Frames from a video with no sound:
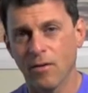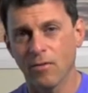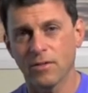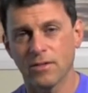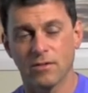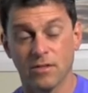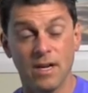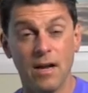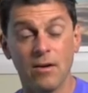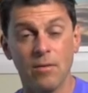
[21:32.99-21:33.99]
on the
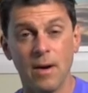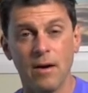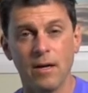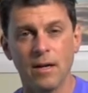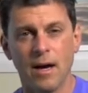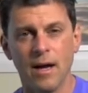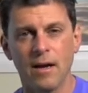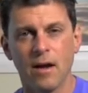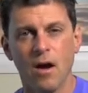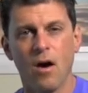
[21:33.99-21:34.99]
standard American
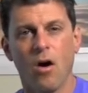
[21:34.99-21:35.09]
diet